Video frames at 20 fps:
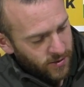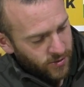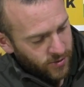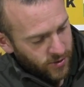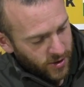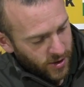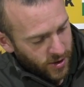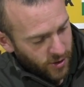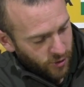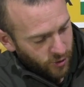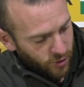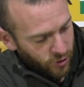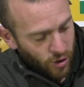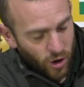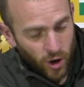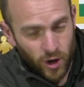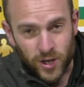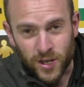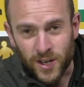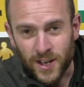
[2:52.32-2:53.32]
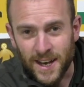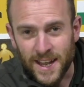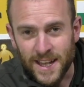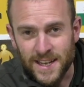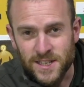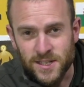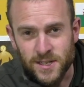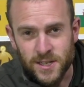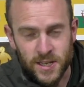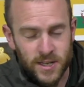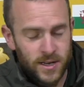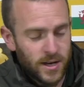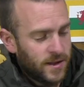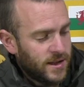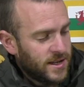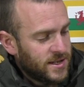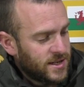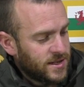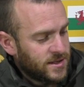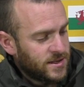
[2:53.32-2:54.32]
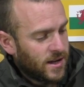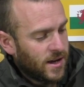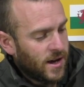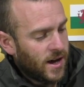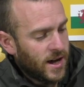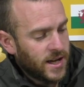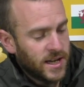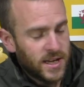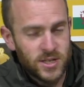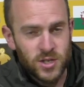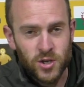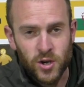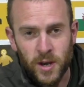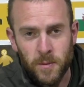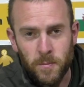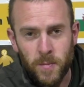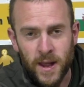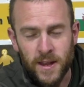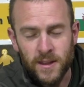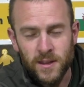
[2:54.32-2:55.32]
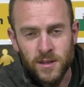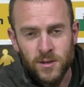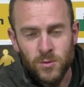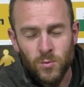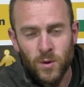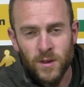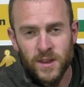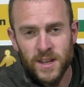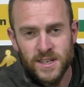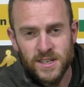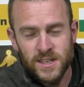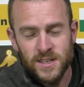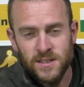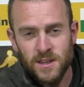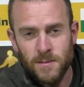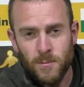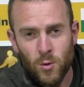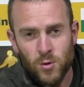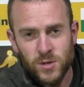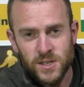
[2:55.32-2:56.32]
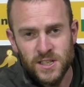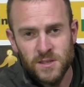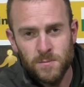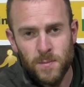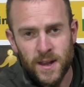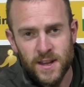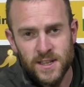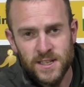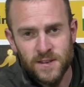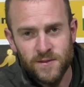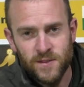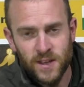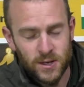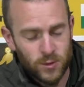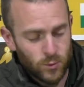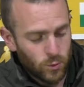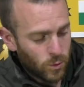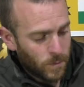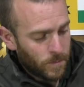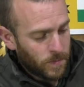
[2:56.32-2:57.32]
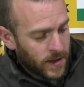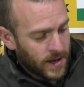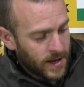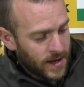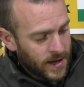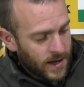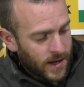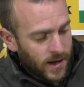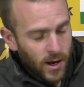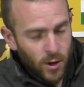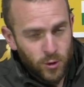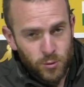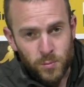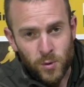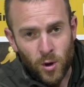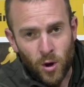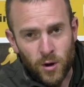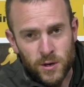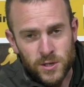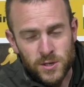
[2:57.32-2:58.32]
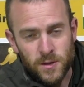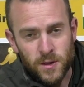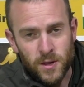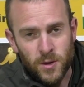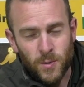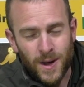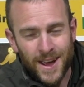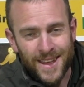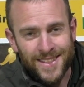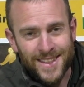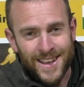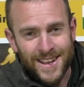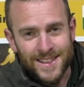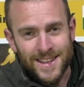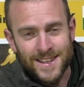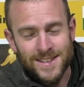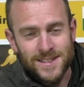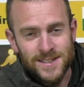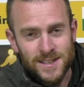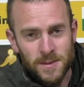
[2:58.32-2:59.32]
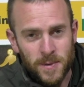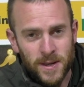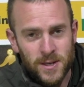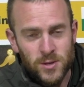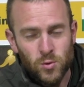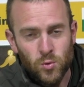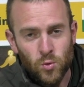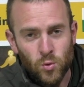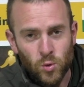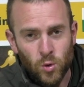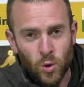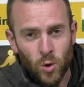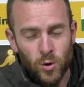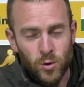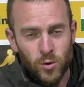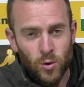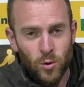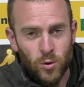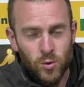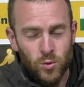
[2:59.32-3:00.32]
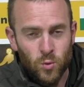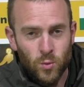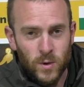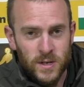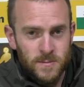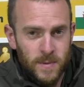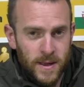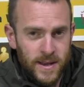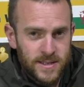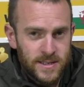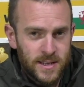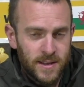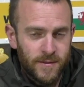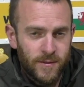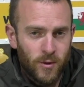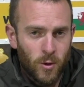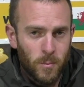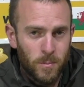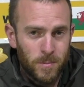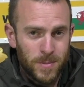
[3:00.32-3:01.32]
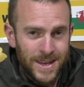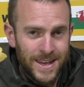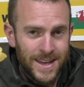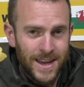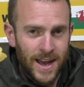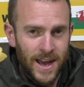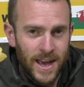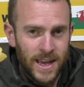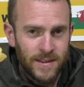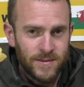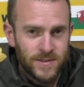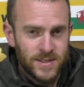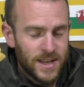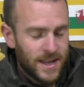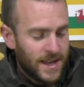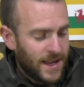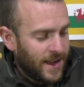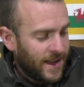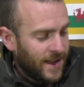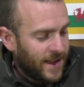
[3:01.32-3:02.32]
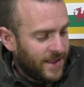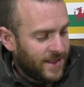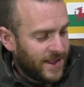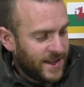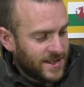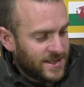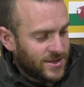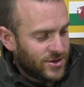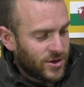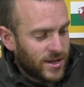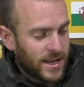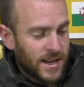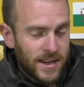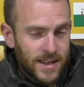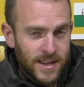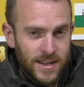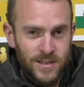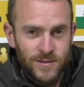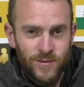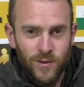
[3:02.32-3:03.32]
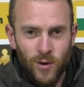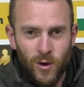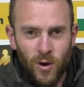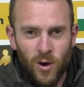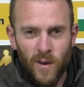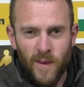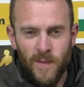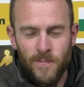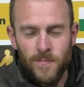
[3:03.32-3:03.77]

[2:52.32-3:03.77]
the Royal Exterior, this is the highest grade paint they do, and this is the most expensive they do. Now, to be honest with you, I think this is a bit too good or too expensive for beehives. This really is for